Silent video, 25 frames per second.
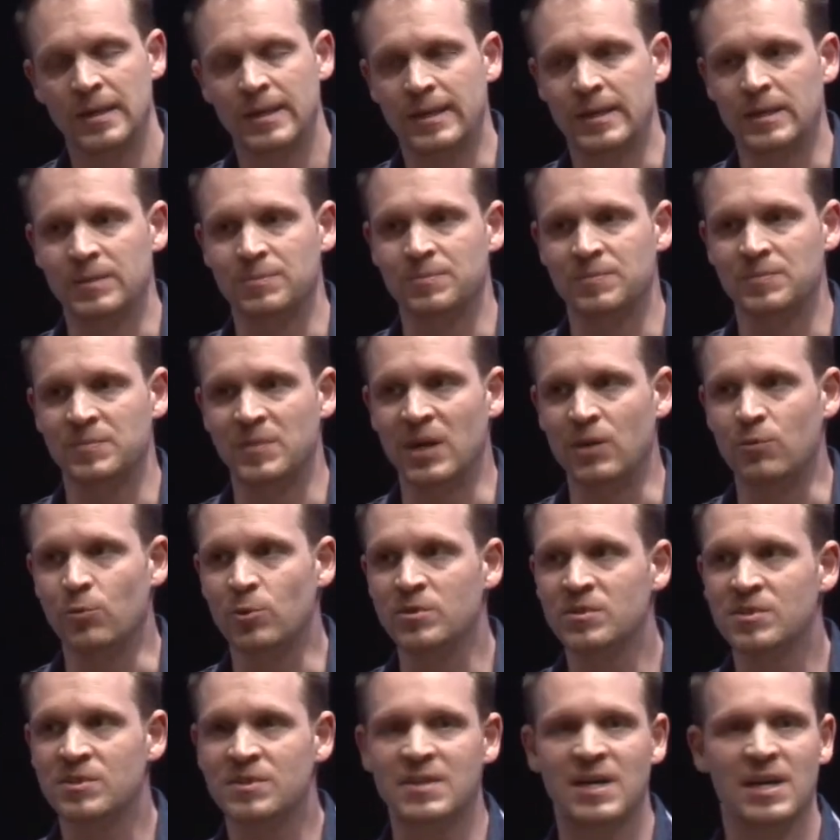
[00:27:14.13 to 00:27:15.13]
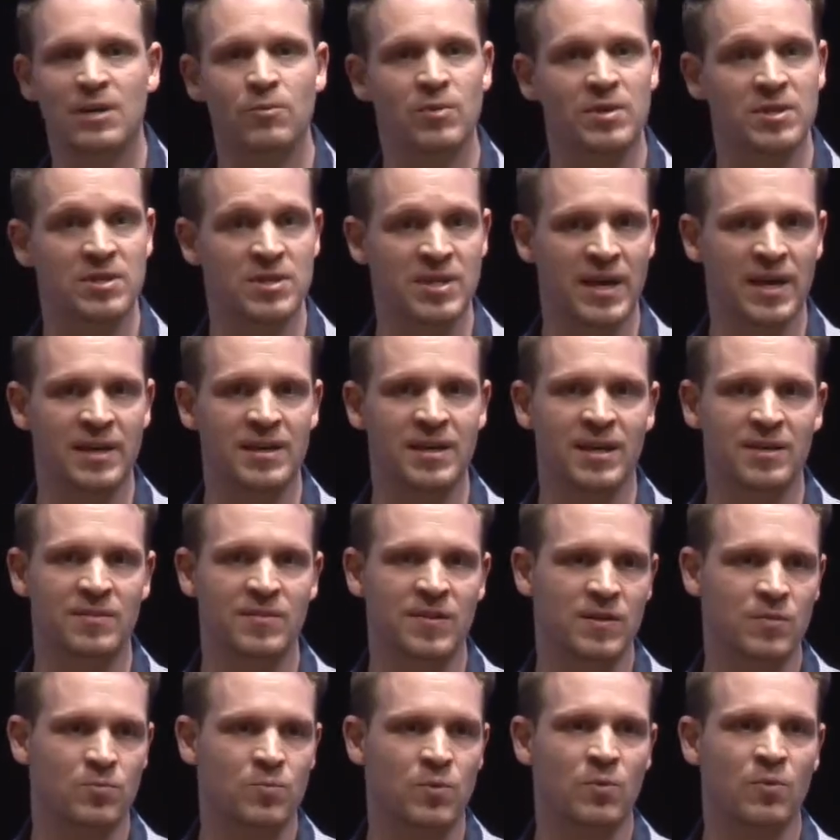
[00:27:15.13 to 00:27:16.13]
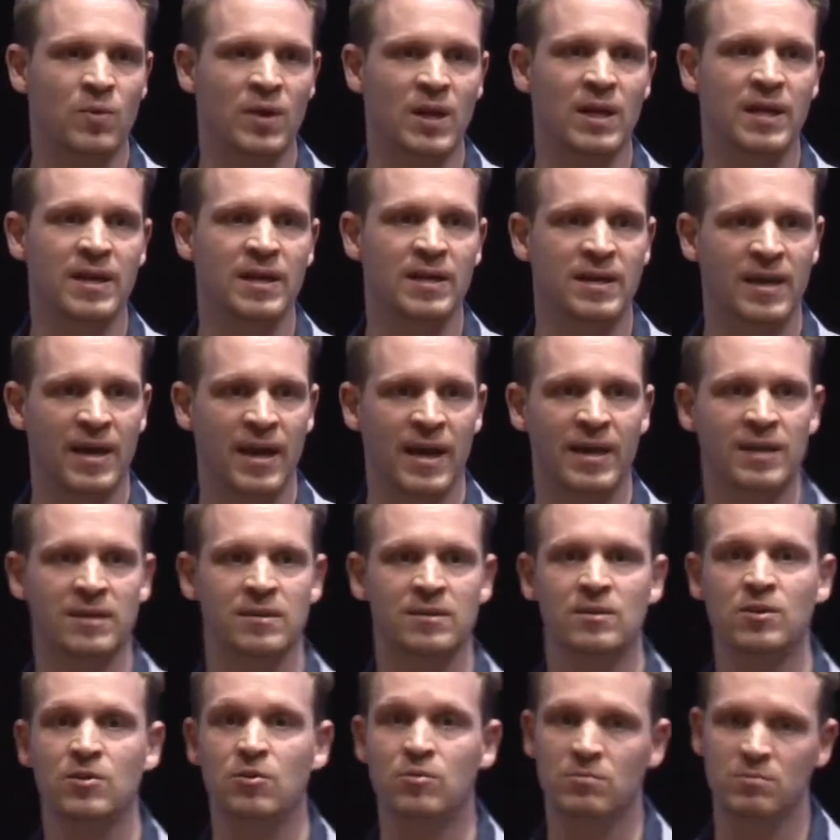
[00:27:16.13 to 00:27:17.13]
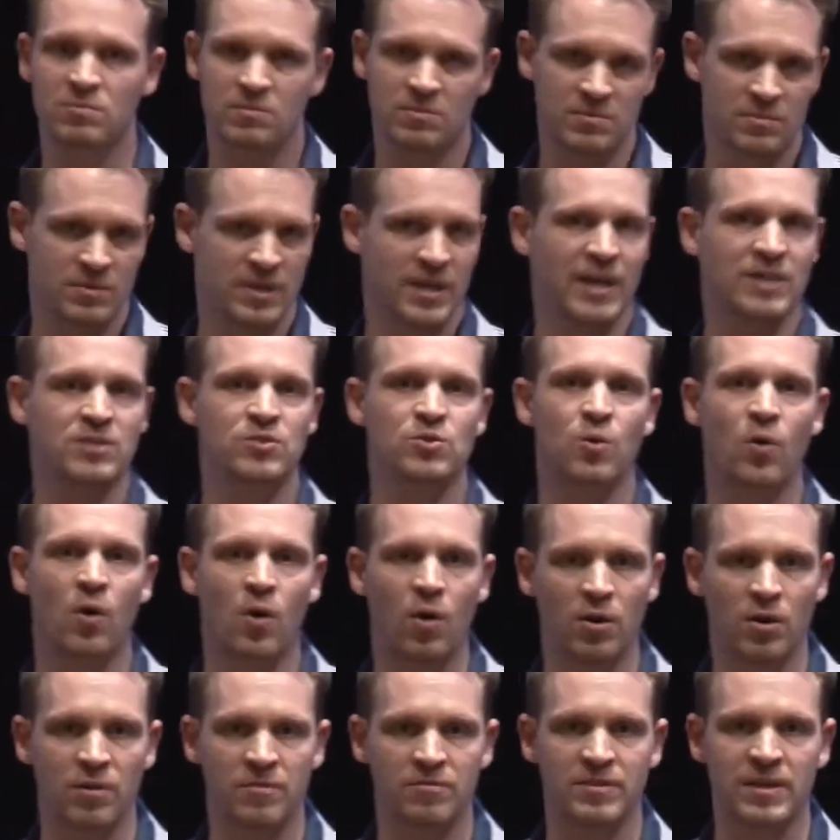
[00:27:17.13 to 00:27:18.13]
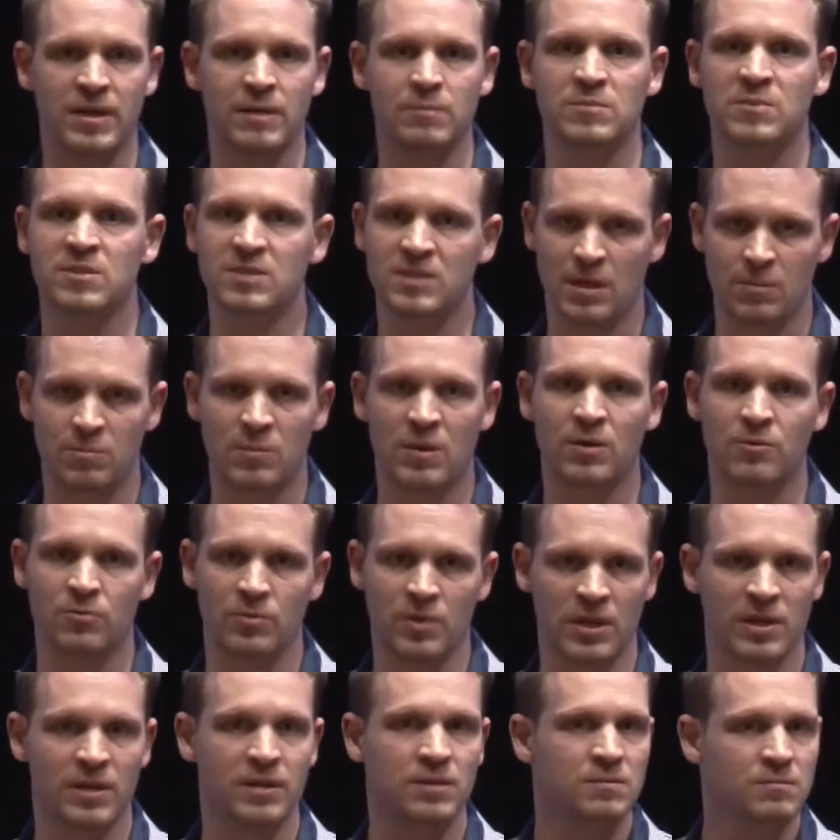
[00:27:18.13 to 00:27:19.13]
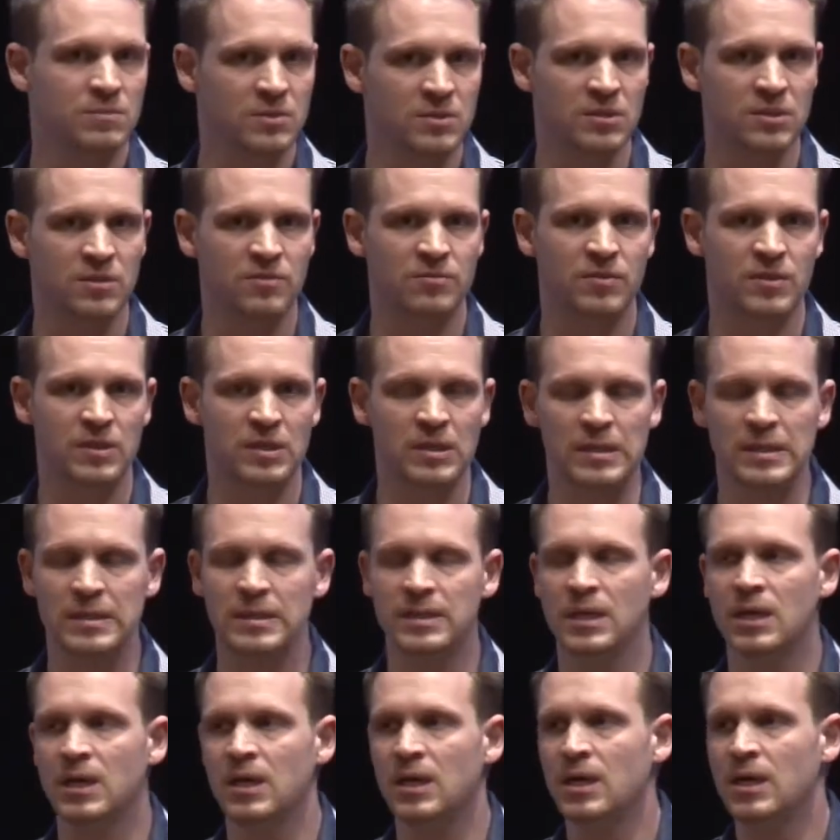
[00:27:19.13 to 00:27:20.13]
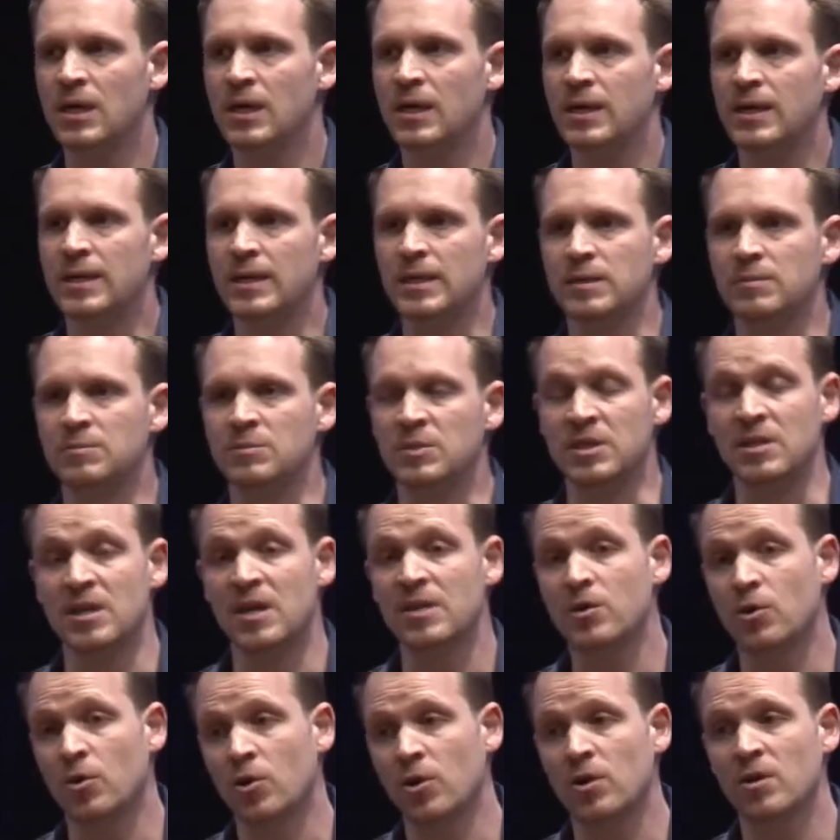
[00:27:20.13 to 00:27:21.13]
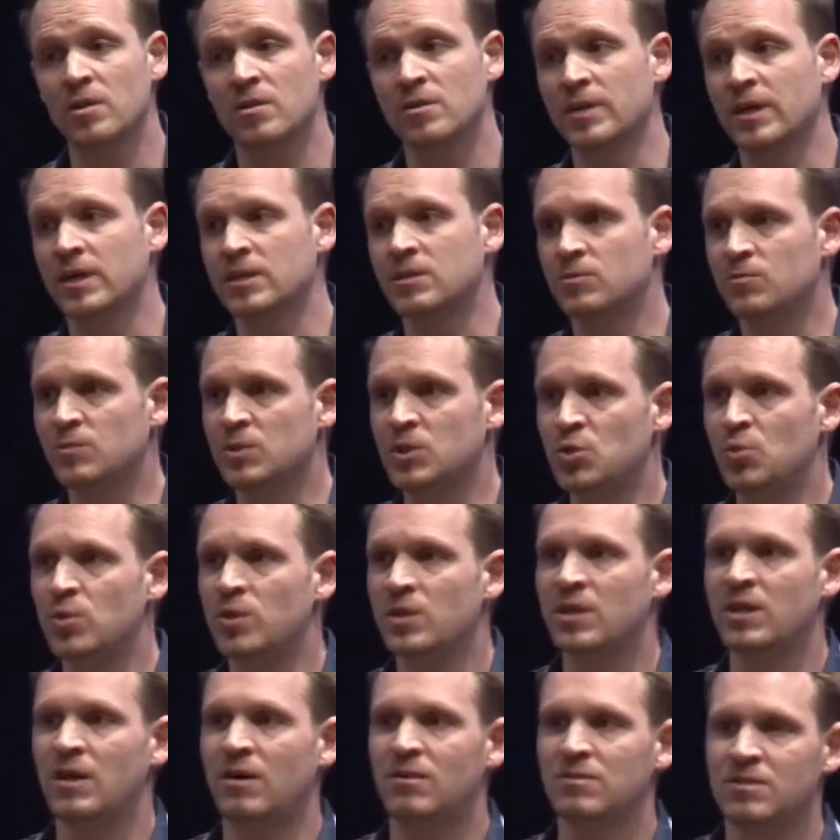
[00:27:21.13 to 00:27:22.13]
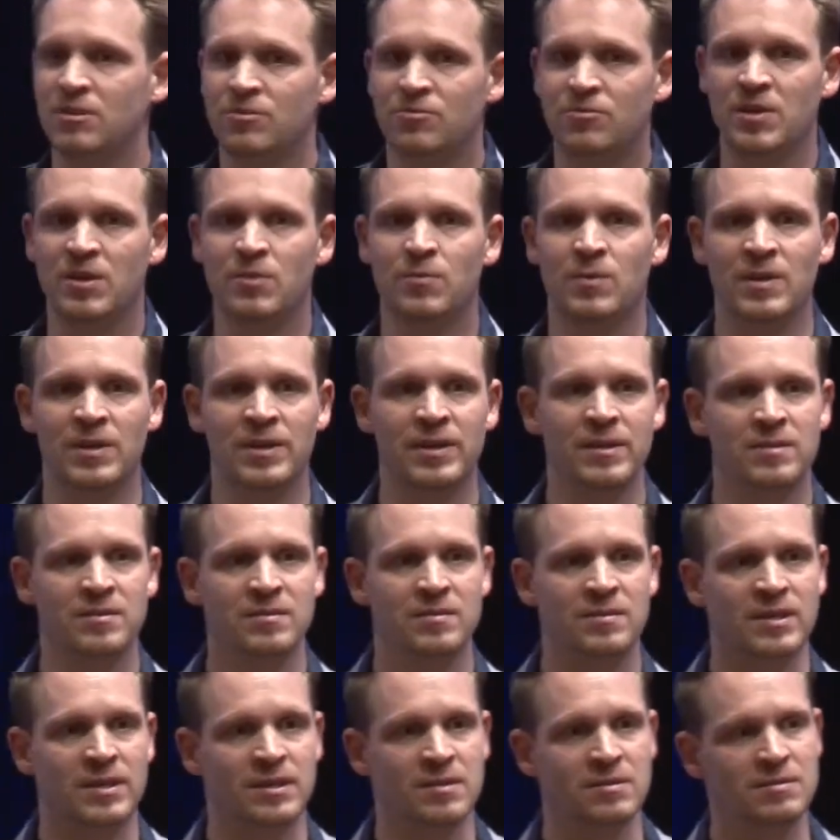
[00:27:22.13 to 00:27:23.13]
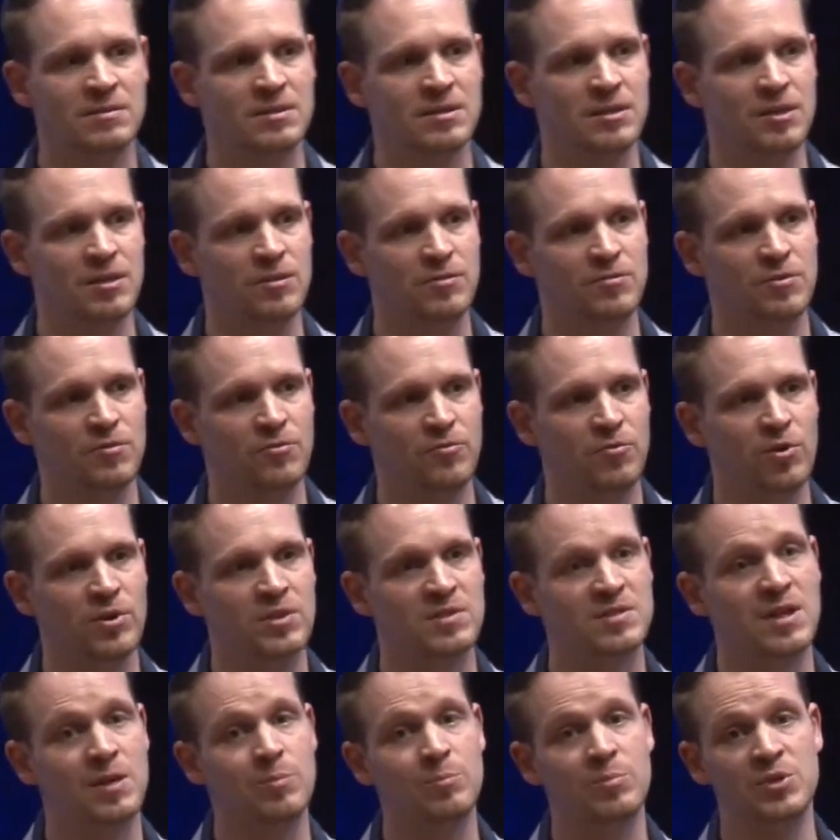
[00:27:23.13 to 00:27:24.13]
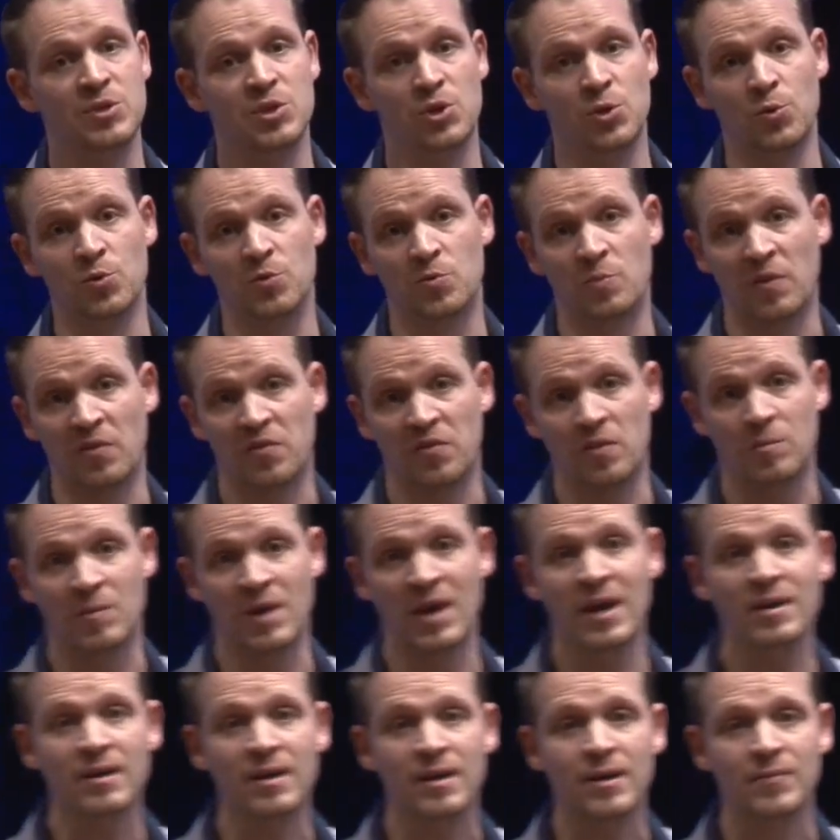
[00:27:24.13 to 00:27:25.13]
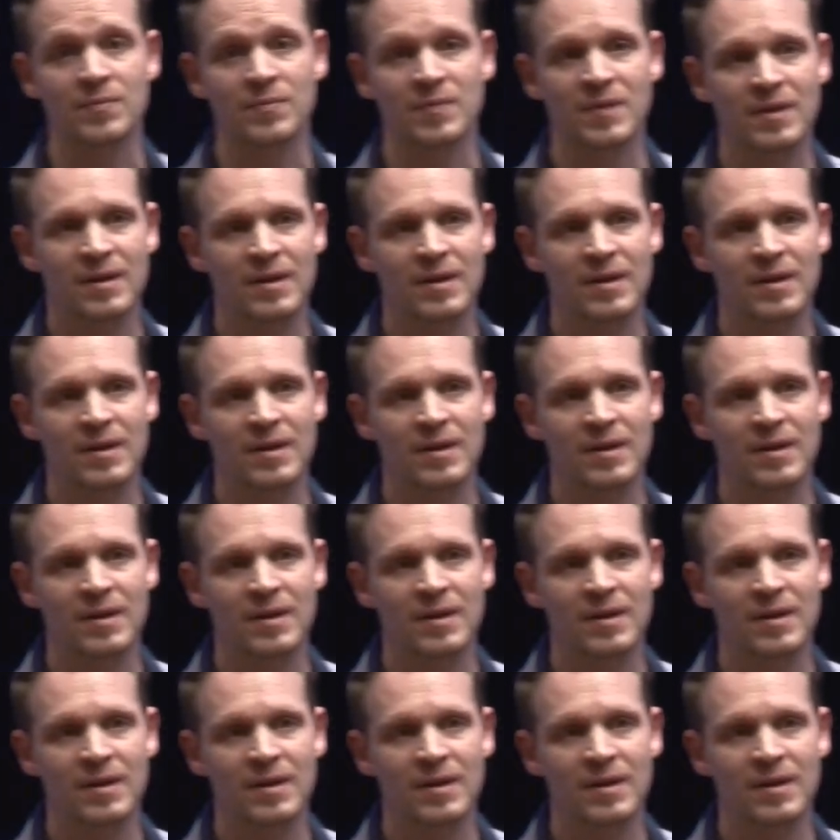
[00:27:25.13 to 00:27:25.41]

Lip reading: I wouldn't say we're there yet that we really can get to all of them. Some are really difficult. Another hurdle that we do encounter frequently is that if you, for example, use benzamiana,